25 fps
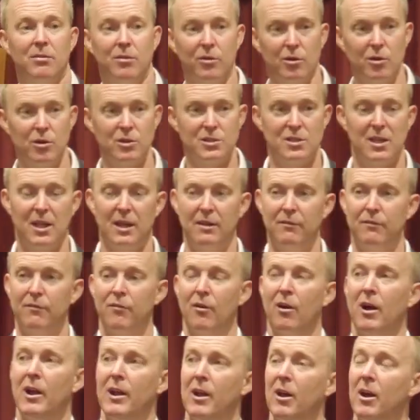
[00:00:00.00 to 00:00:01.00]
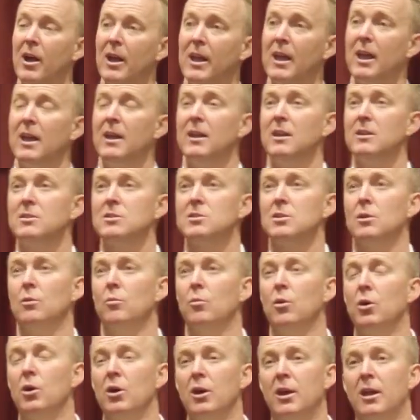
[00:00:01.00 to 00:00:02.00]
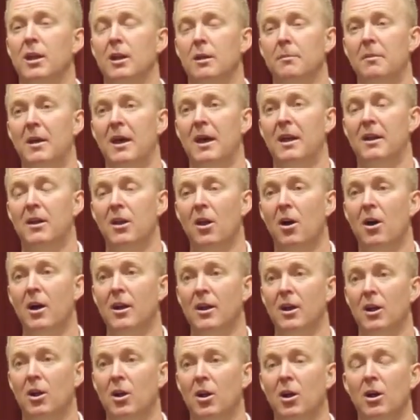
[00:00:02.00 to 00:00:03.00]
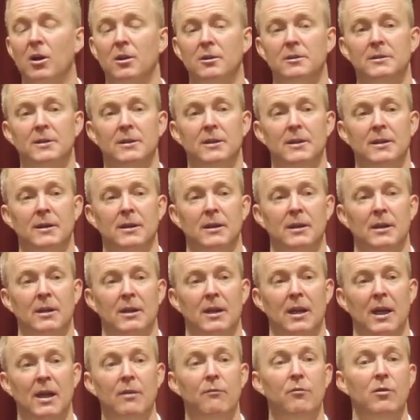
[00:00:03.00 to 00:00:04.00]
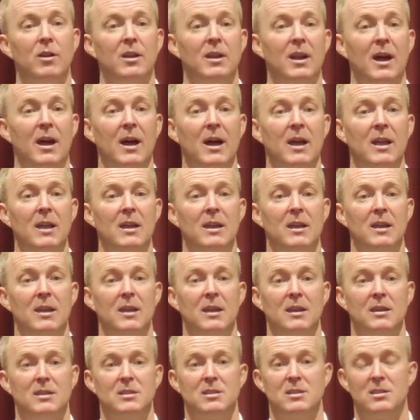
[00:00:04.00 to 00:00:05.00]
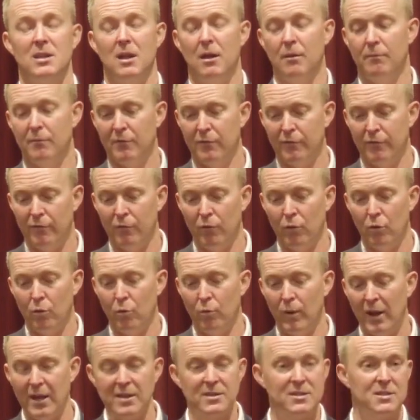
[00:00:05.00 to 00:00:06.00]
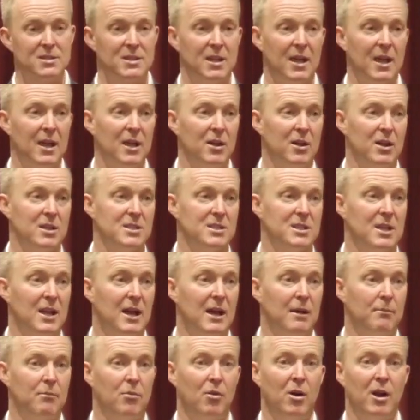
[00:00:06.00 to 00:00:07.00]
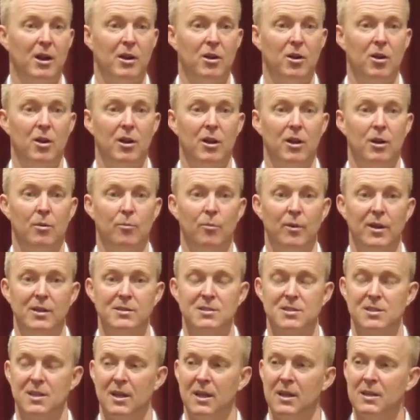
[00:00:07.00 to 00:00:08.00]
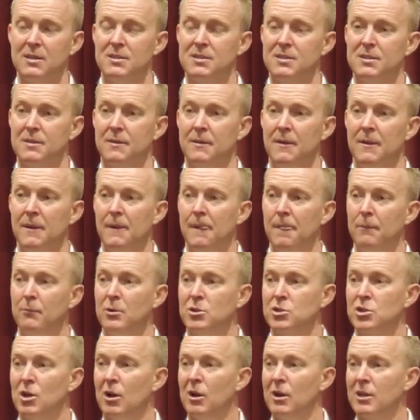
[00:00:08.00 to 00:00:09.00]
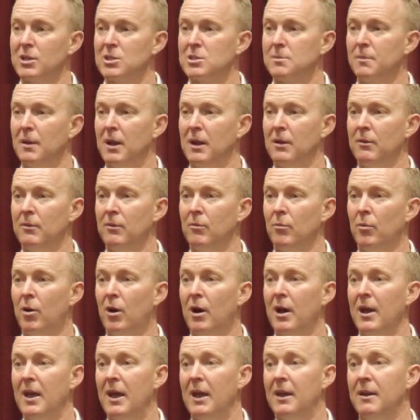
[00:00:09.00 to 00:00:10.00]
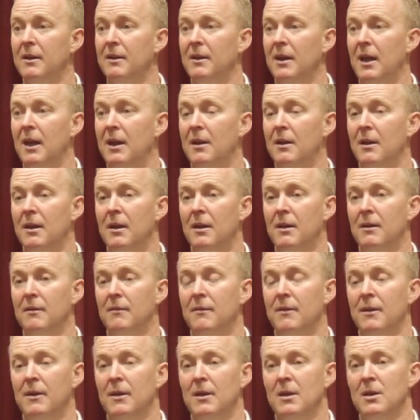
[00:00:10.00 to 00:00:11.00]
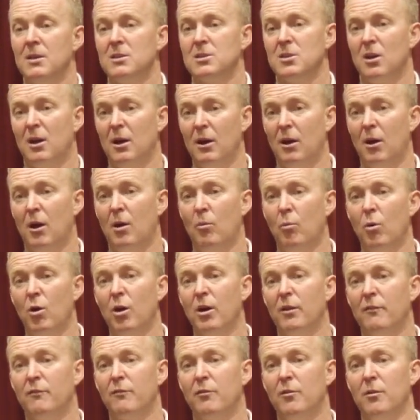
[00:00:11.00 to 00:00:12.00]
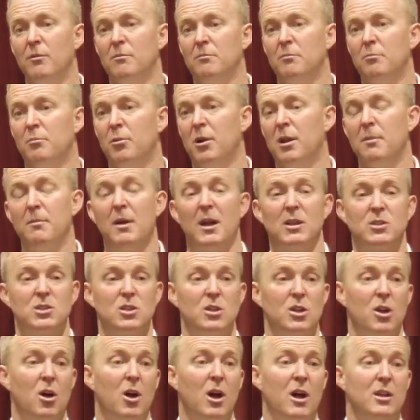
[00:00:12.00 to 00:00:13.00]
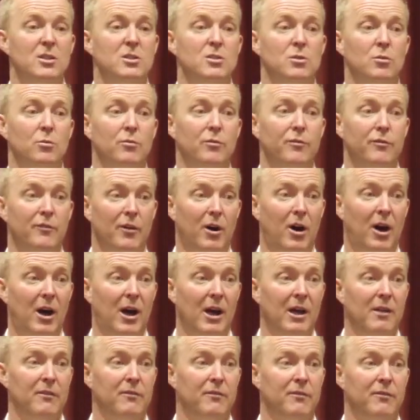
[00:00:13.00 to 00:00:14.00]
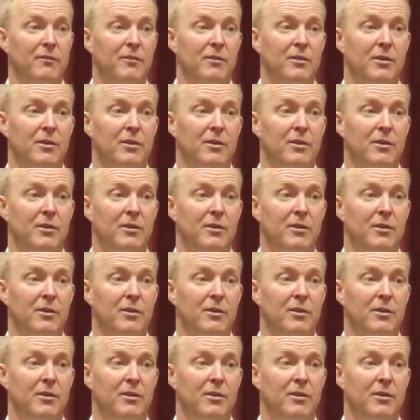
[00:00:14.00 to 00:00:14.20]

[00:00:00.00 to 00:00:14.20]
Thursday, Friday. I get into work at about nine o'clock every day except for Wednesday. I start bright and early on Wednesdays, which I'll explain why. And, and uh, so I work from pretty much nine till five,